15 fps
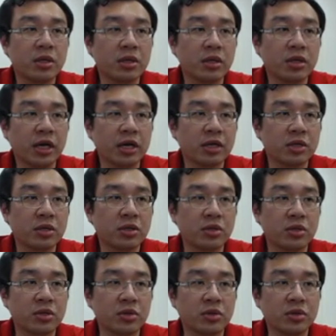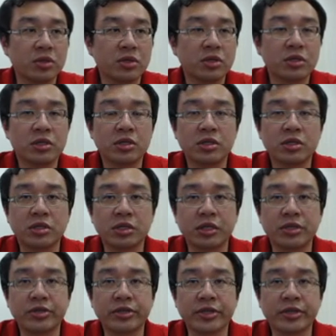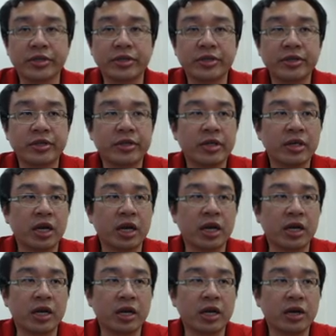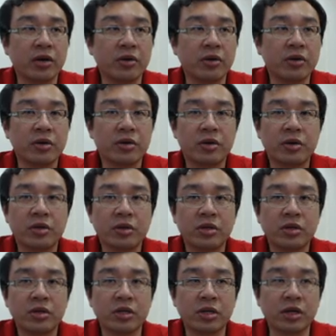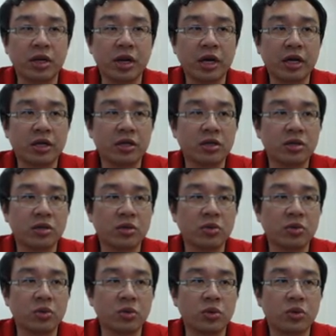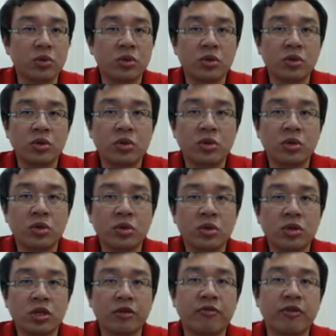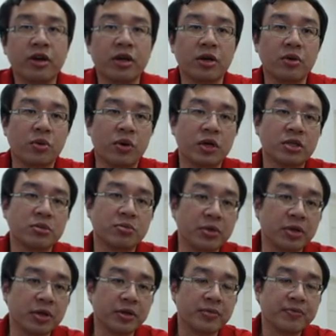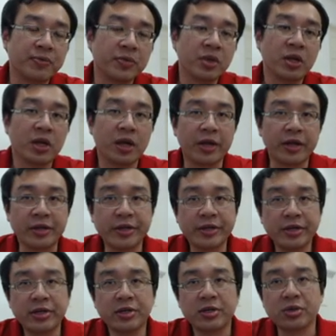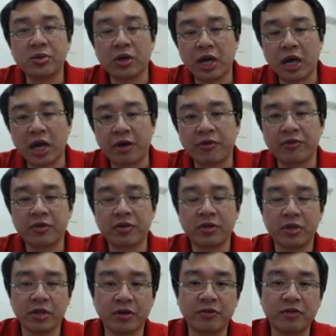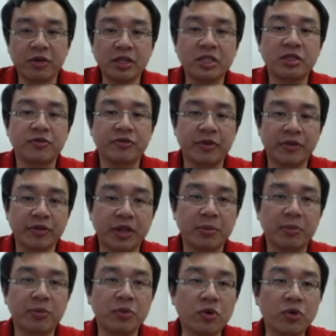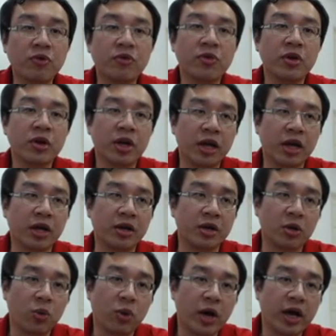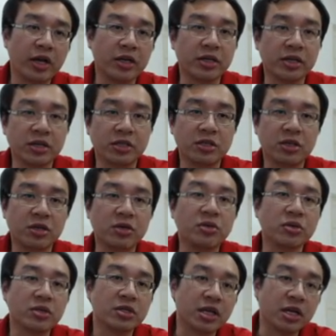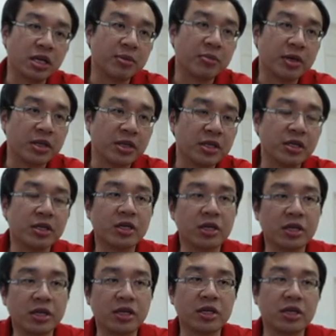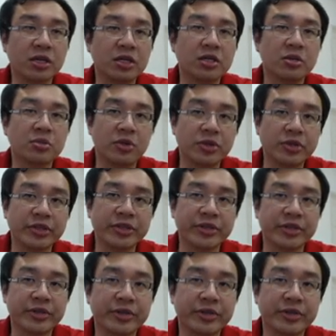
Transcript: knight to c3, and now the knight to e5 was played, and here you have the first 15 move, and the white is still slightly better in this position.